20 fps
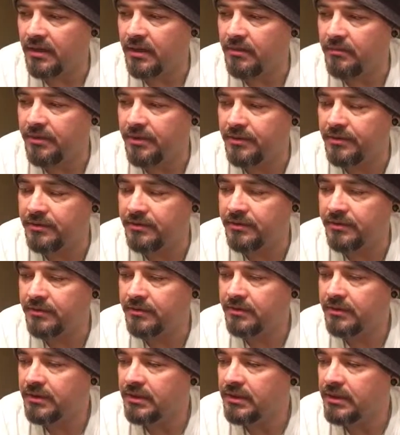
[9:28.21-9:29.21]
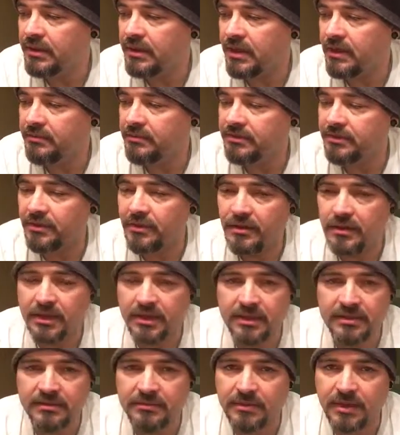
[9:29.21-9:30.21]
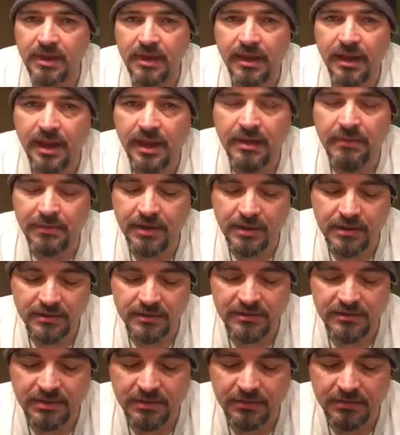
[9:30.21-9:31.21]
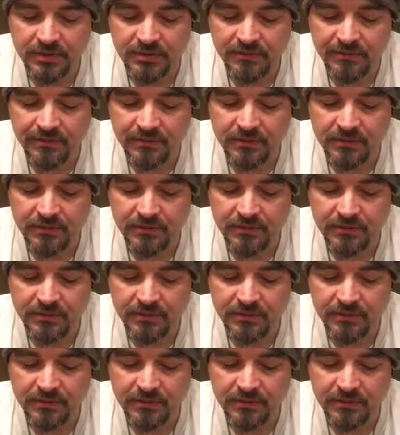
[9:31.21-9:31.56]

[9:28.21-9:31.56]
abuse I'm sure I'll get some kind of hate mail or something